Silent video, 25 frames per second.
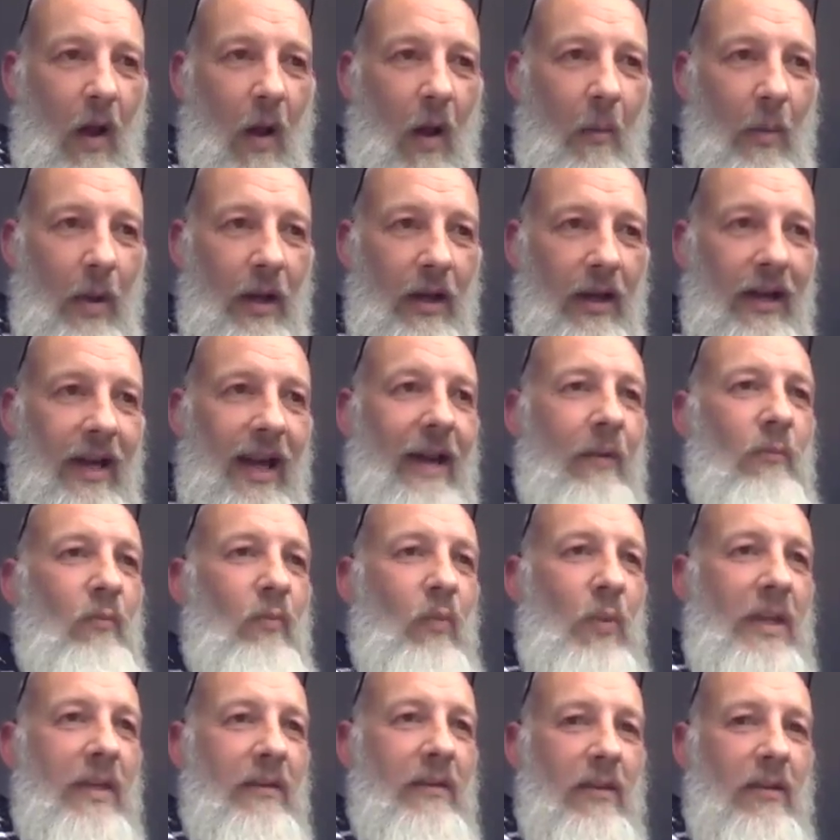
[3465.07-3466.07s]
but can
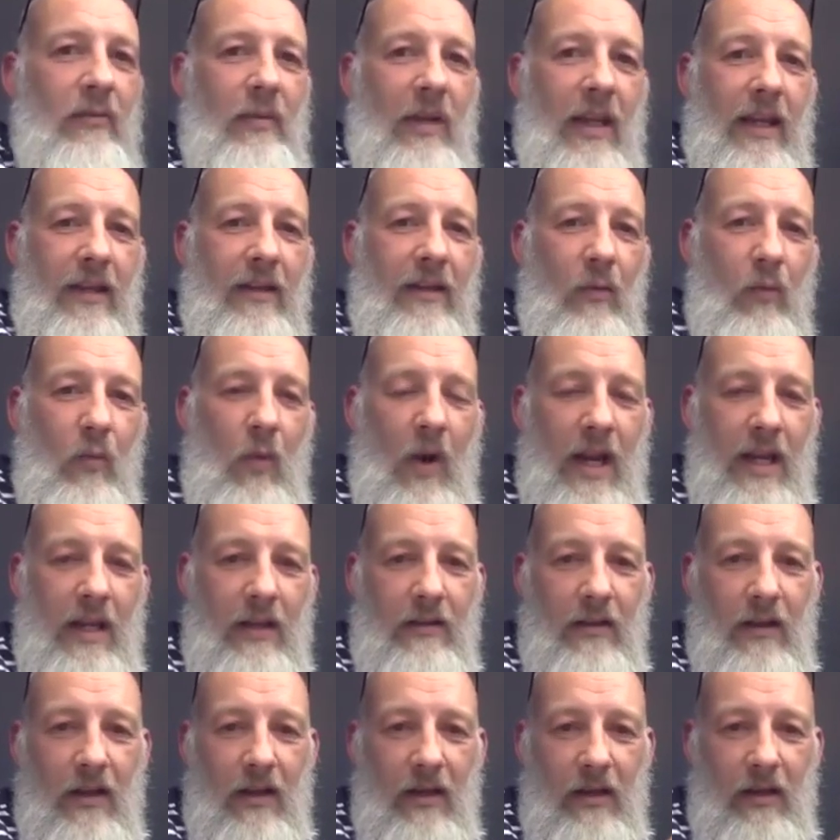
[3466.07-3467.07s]
we do it in a way
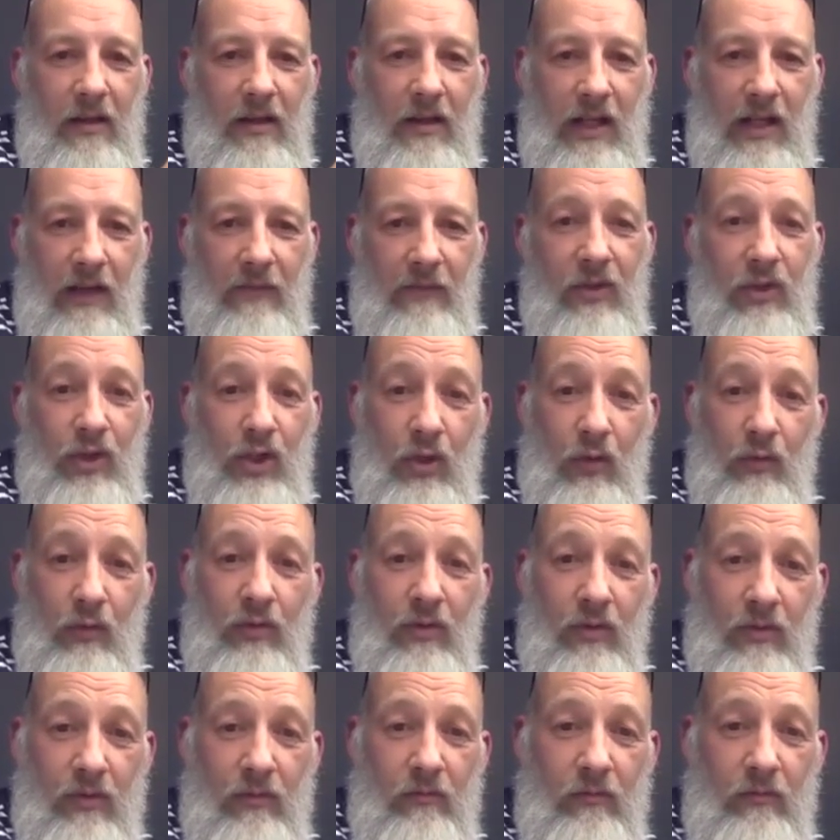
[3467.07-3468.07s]
that gives
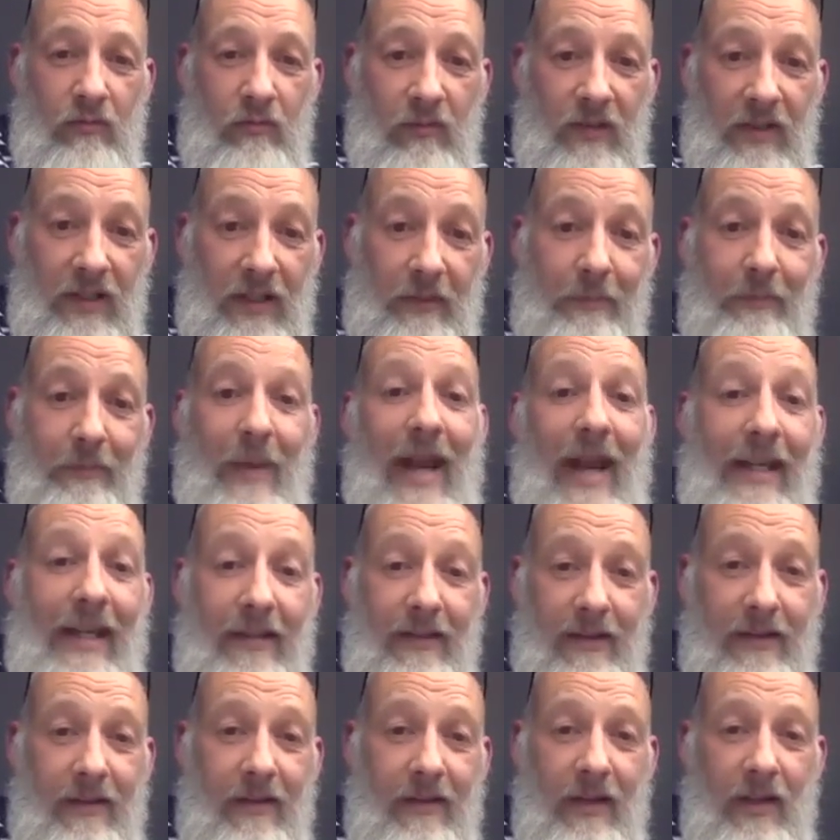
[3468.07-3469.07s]
children
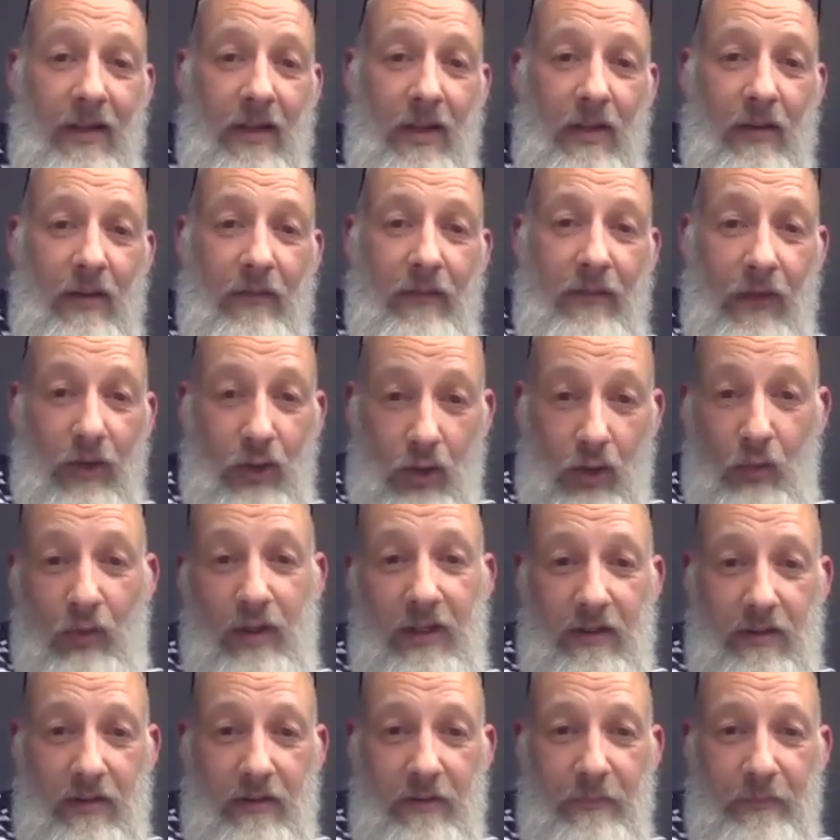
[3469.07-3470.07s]
space yeah. for
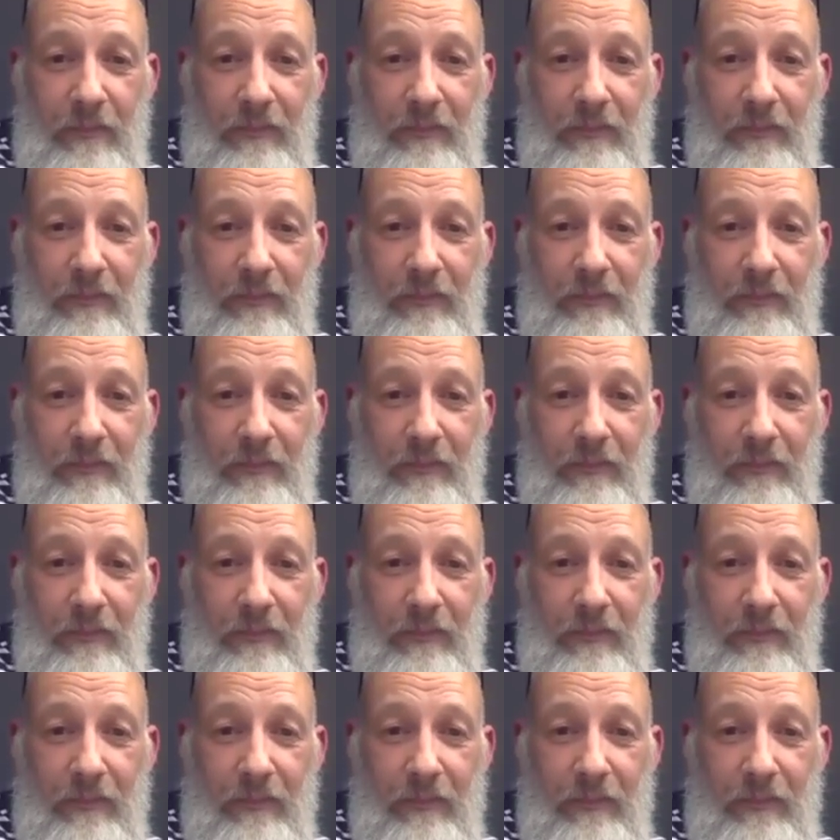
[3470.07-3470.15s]
choice?